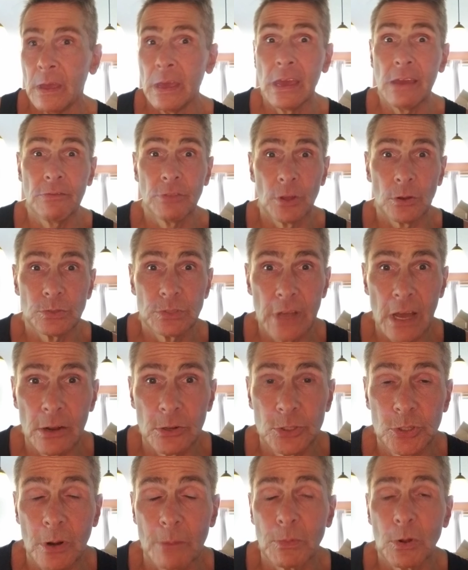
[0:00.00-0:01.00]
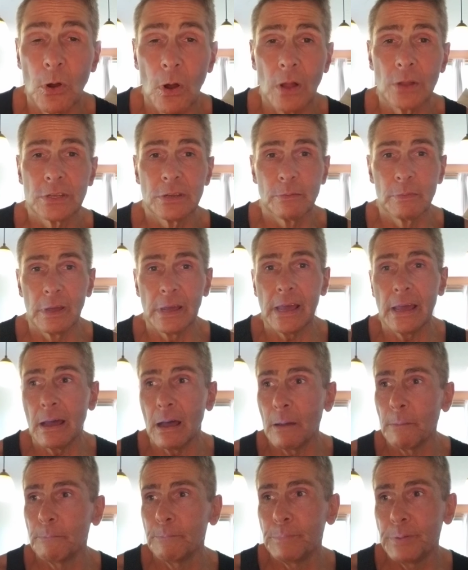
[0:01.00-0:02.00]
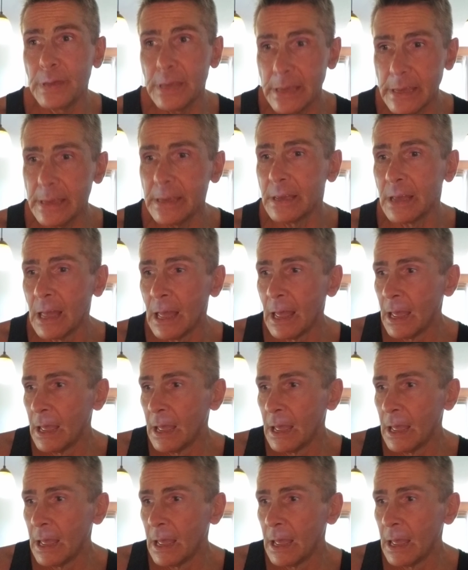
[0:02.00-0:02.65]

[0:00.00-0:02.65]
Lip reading: Even though Donald Trump called him a P